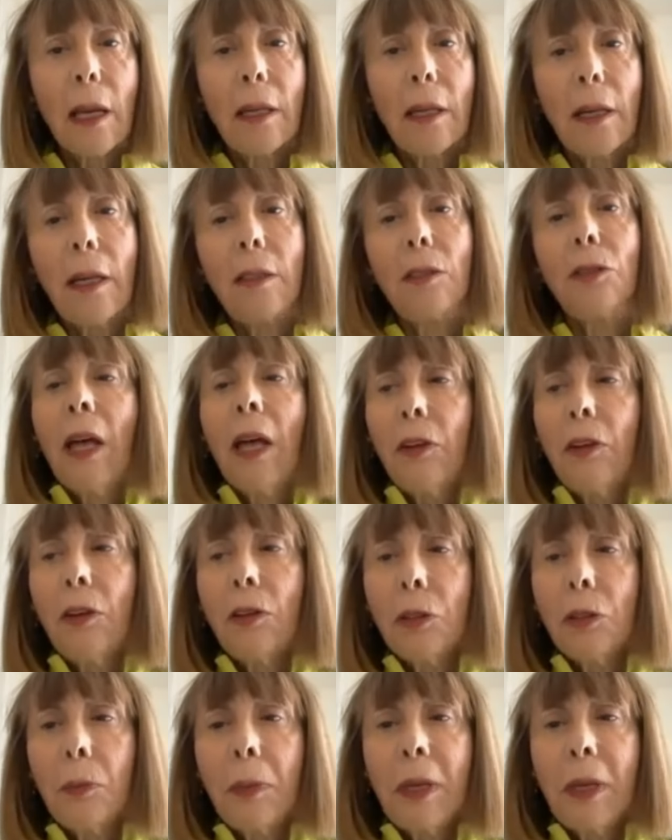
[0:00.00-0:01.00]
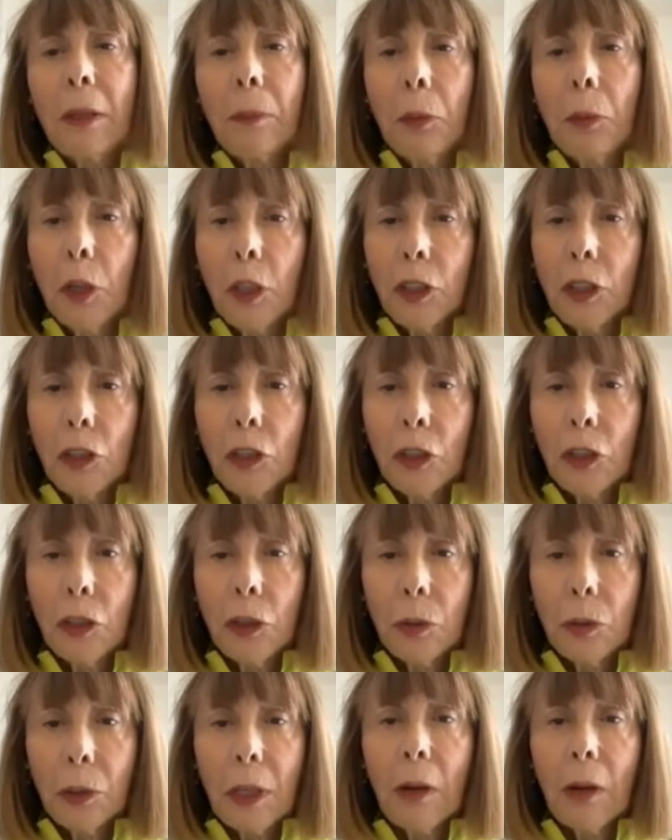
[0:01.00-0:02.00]
and as there's been a push
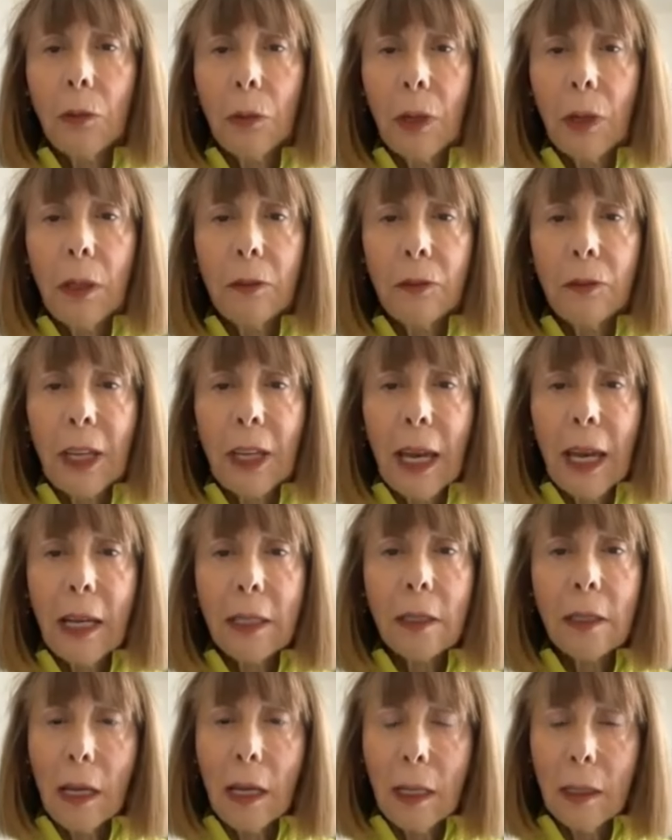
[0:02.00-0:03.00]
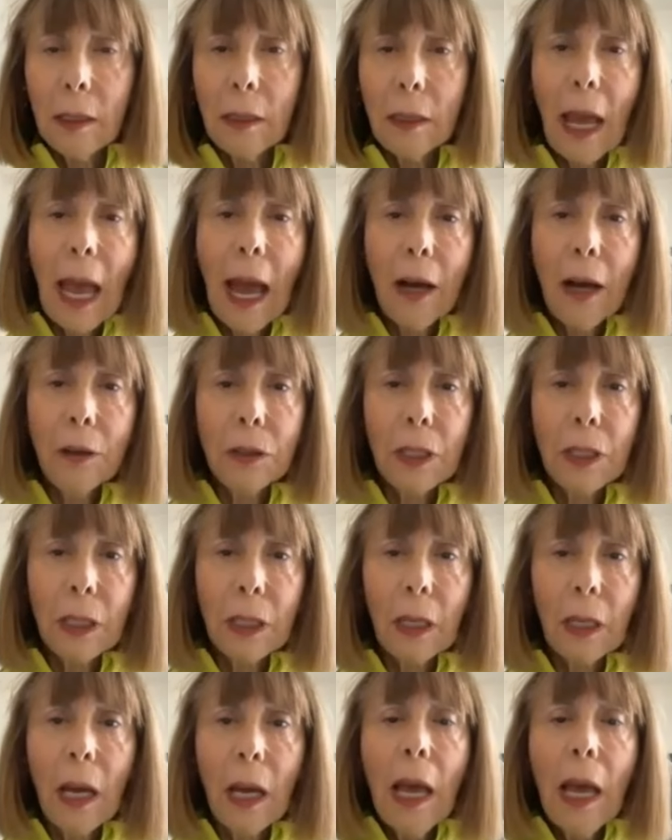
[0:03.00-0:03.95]
to get rid of gas in housing,